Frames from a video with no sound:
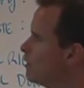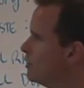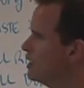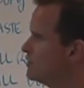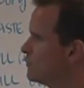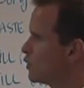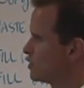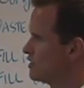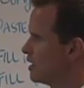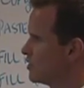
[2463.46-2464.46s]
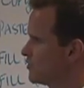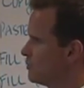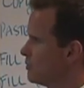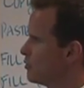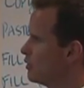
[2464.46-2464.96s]
these 4 cells
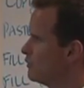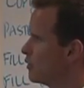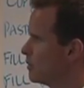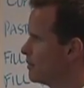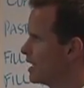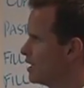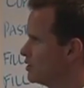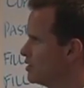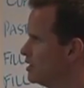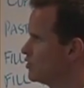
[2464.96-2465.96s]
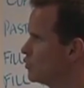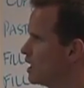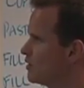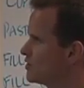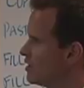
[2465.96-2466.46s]
from the pro forma balance sheet as
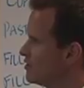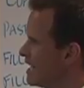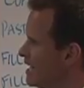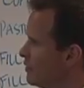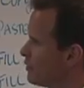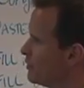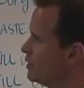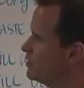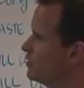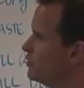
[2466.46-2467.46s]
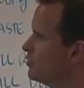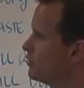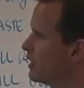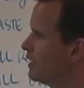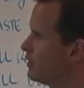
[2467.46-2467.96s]
well. Cells A32
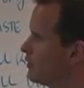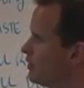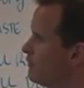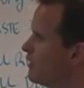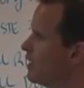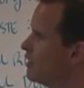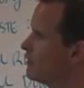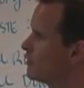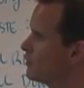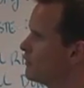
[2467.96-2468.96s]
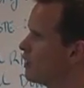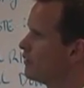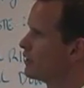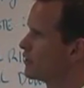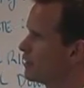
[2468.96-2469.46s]
through A35, the
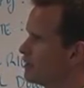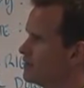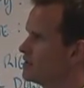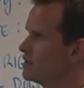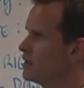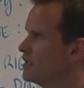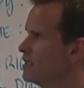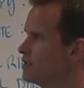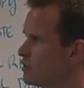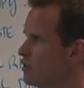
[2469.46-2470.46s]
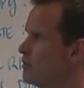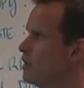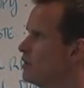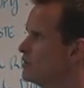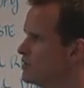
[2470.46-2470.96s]
revolving credit facility, term
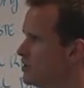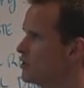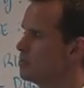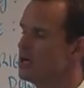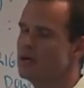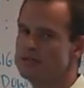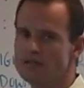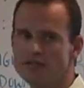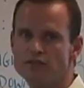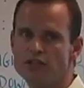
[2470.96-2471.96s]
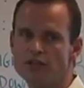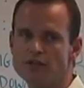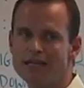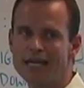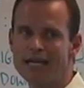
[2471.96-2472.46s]
loans, senior bonds,
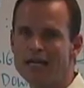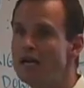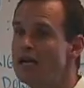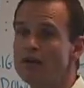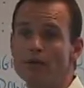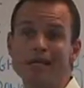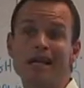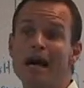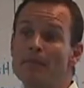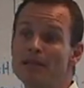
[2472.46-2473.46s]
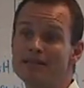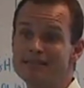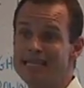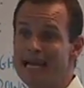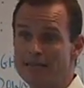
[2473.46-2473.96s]
unsecured debt. We can copy this
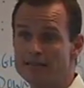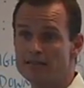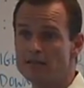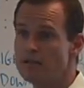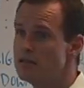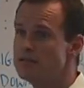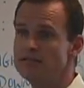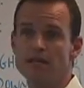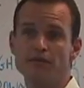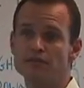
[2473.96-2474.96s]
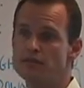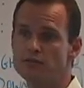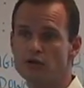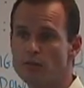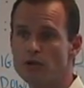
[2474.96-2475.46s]
text. Save us the
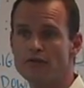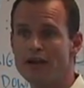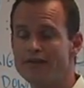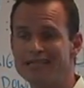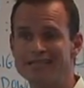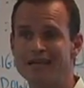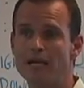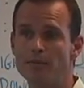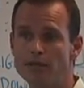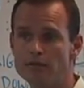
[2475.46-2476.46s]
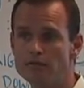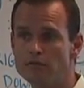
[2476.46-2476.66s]
trouble of having to type it.